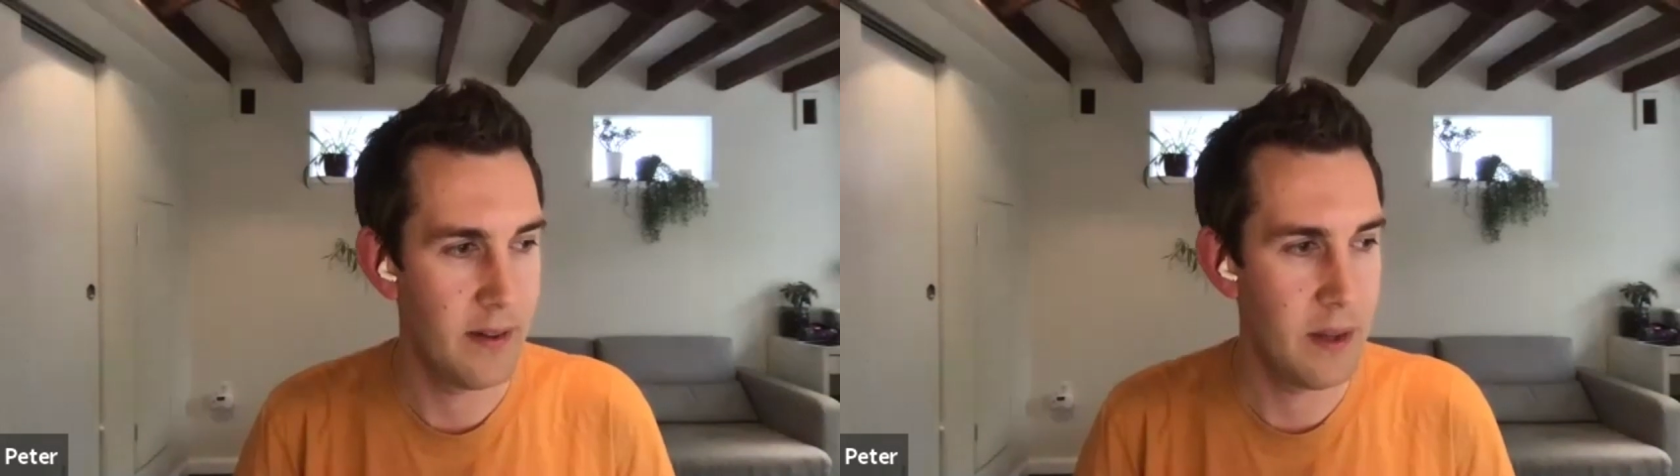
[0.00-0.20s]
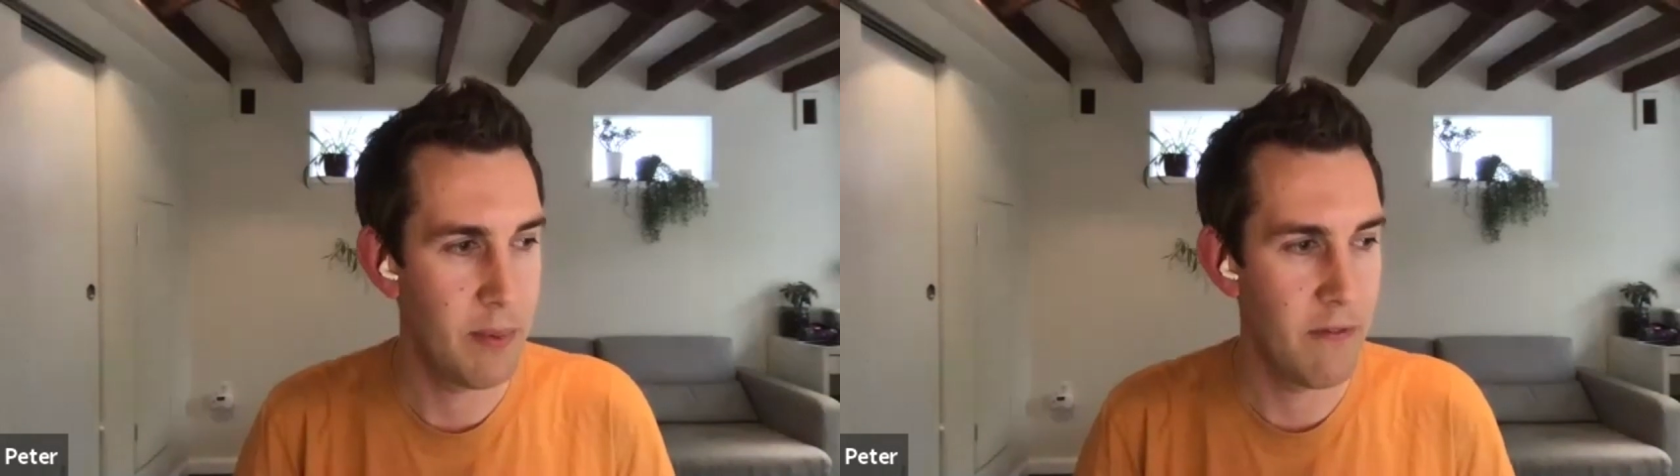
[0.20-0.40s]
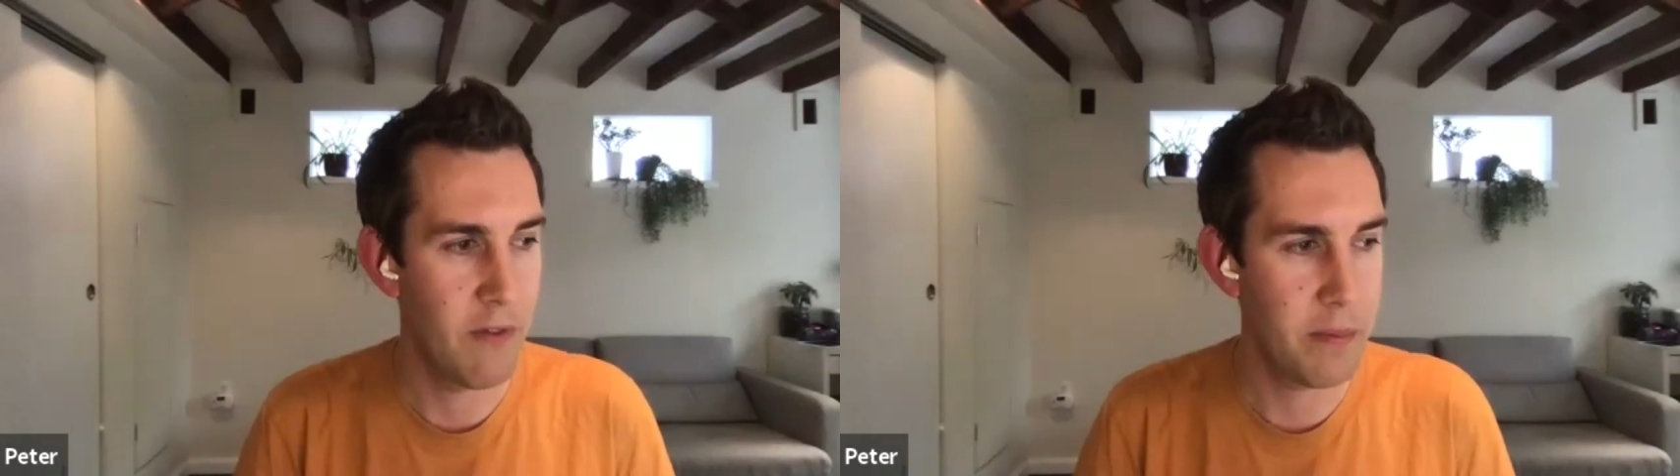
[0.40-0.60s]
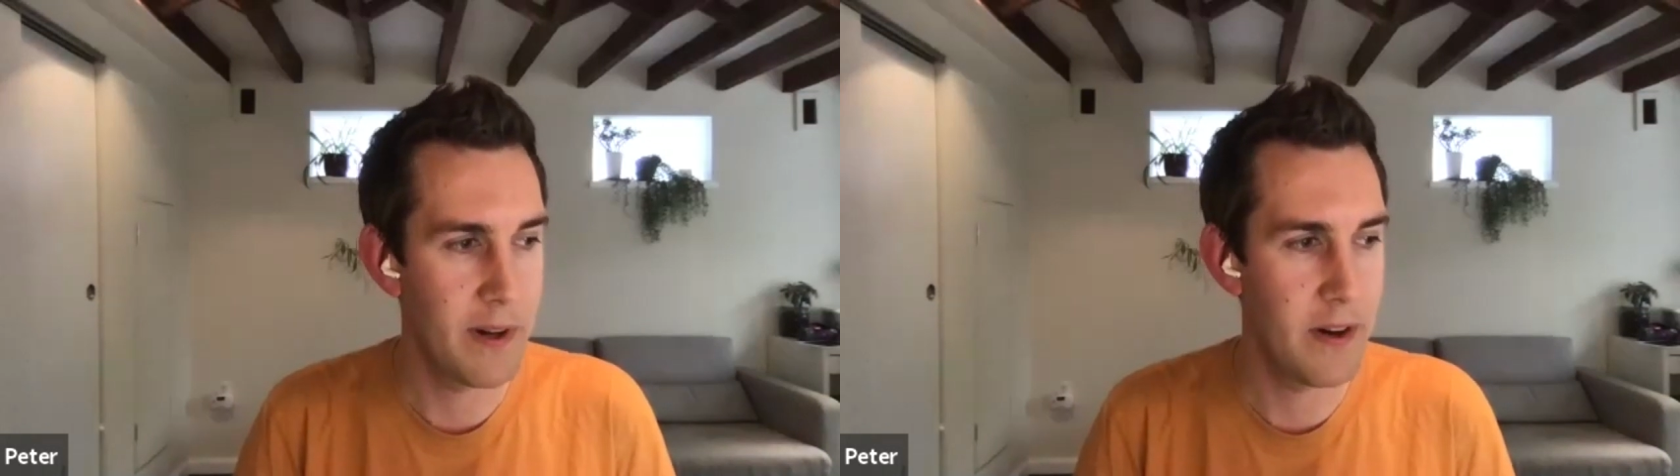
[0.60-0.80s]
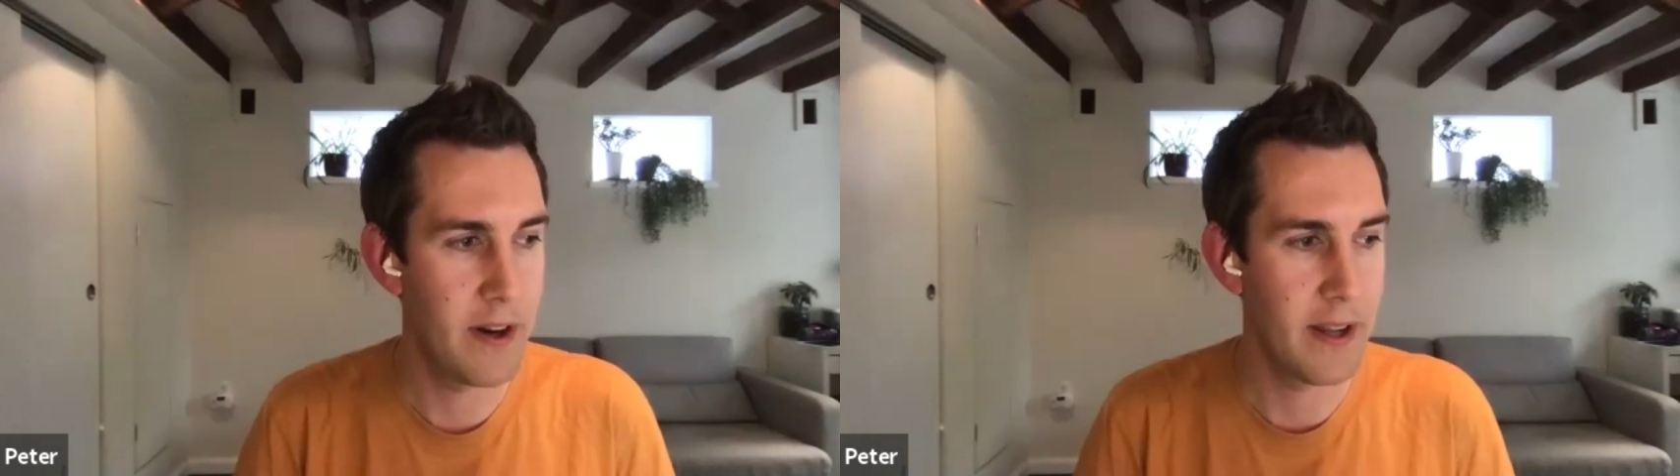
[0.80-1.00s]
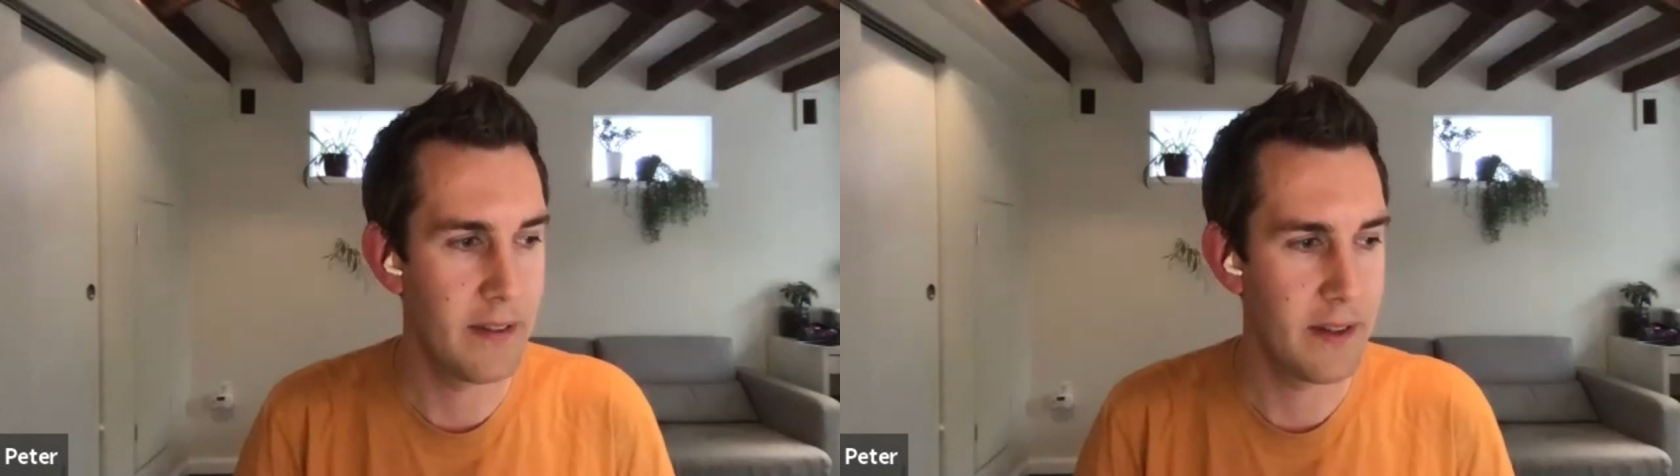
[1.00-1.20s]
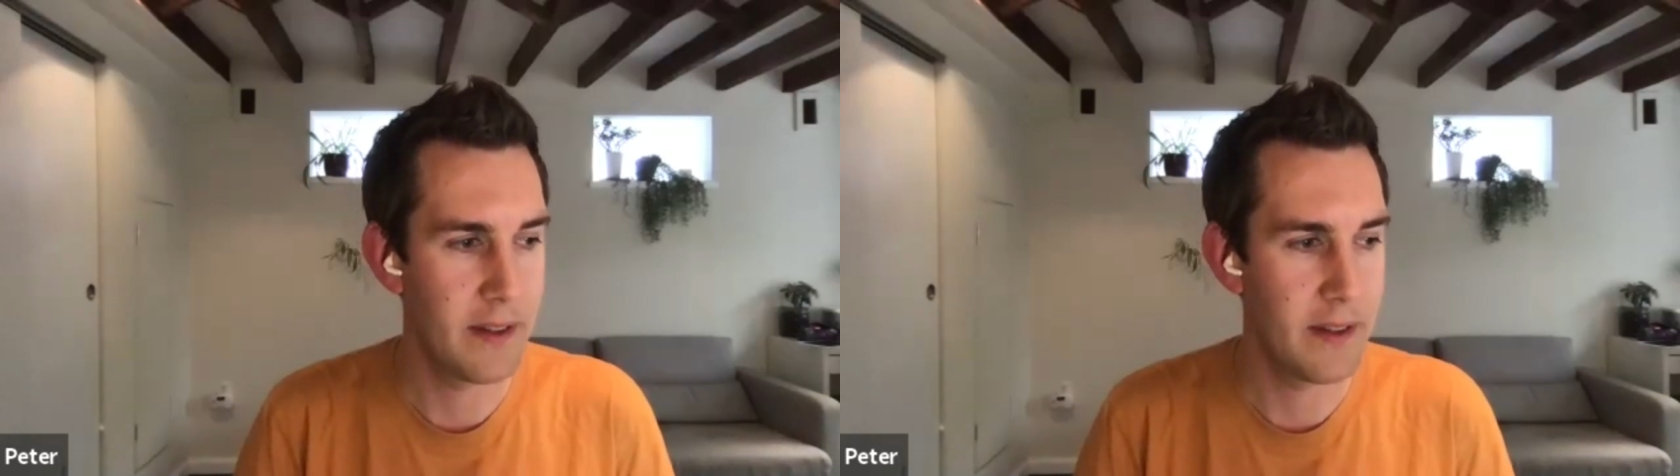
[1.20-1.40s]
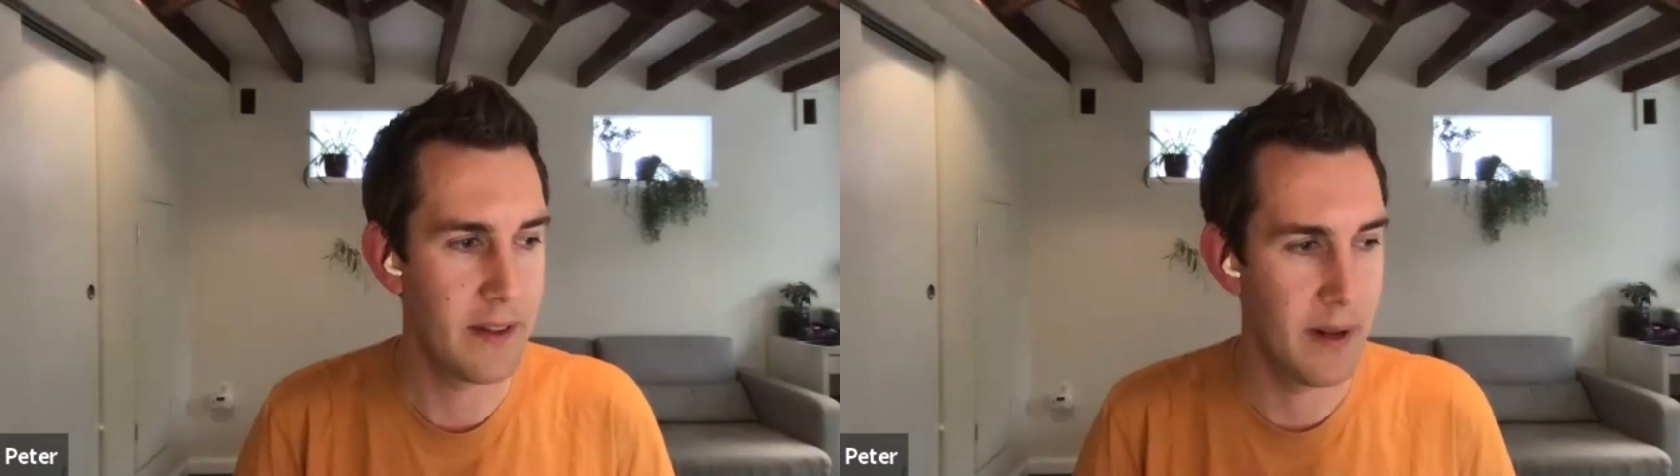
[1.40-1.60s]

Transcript: deep reinforcement learning is. Uh,